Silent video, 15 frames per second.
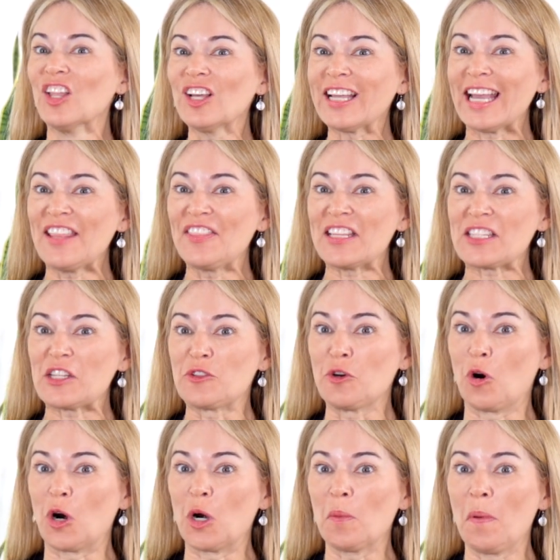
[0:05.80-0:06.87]
at this
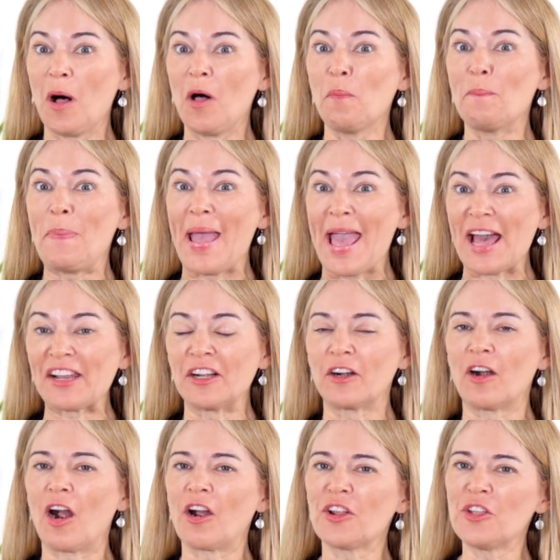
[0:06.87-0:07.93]
adorable
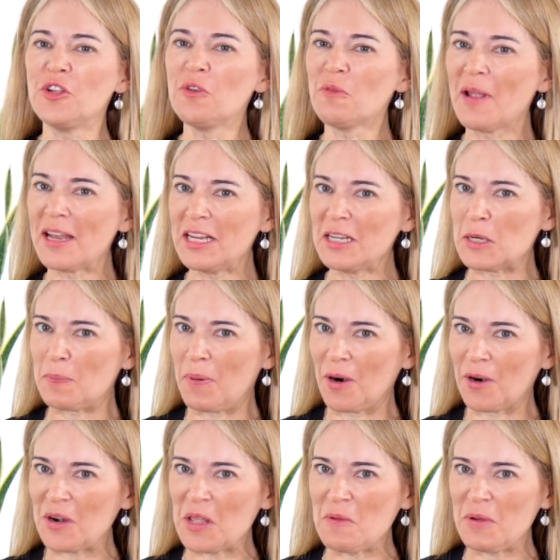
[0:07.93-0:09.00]
banner. Are you ready to
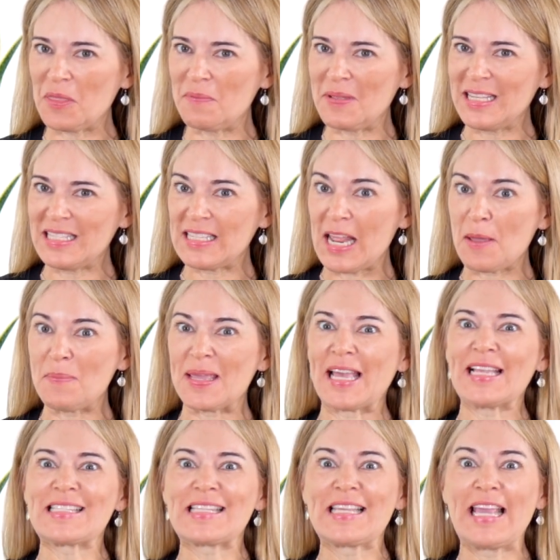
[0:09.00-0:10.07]
party with me today?
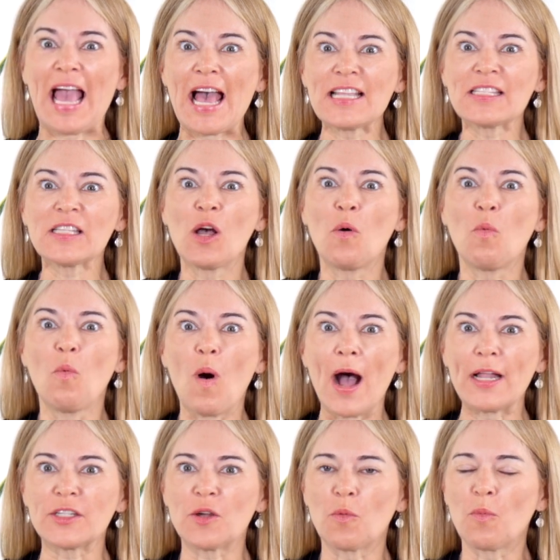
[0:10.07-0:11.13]
Because guess
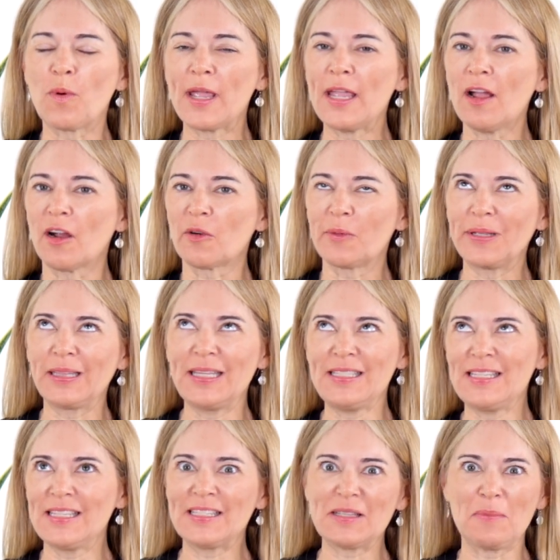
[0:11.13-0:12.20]
what? We are
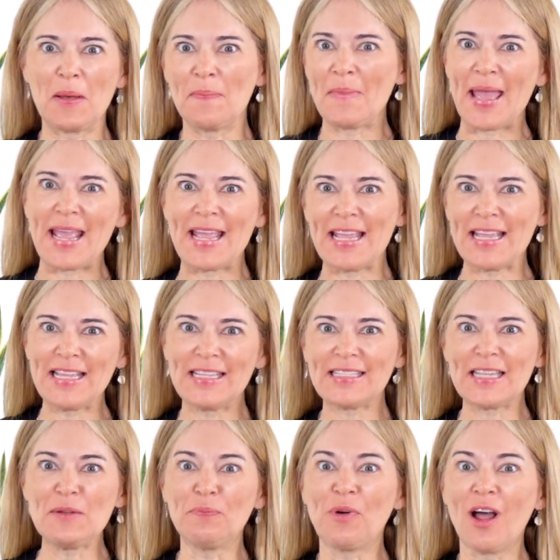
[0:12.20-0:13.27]
releasing some
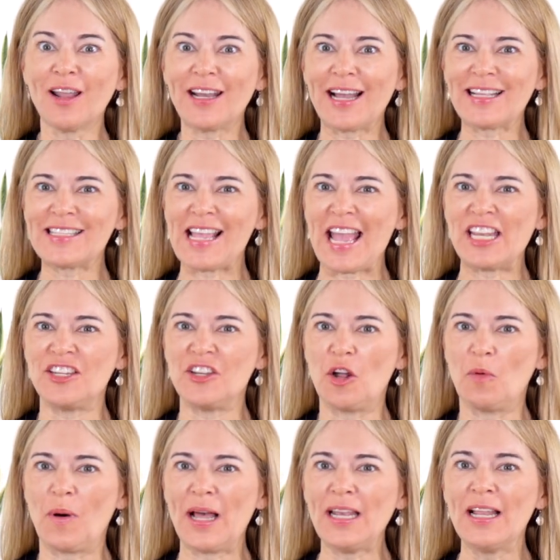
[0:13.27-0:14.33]
amazing products. And you
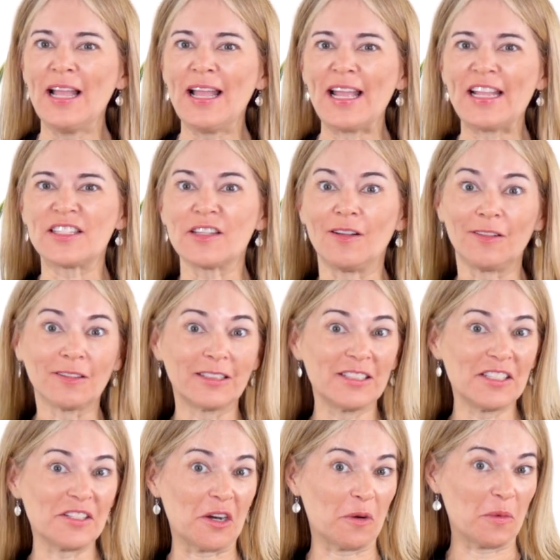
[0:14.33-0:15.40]
know what? It's all
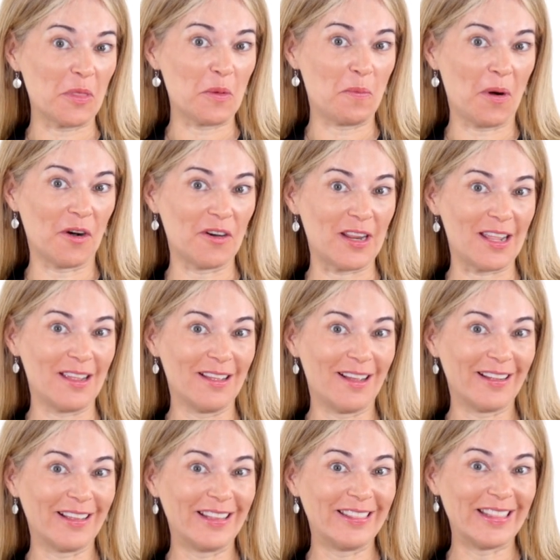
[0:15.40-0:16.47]
gonna start with a party.
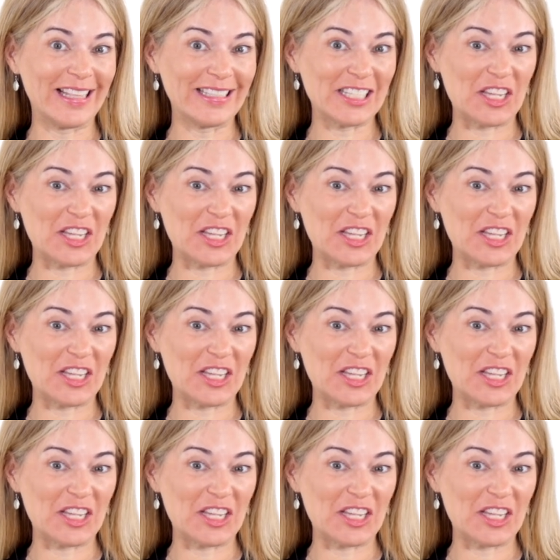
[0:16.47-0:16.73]
Let's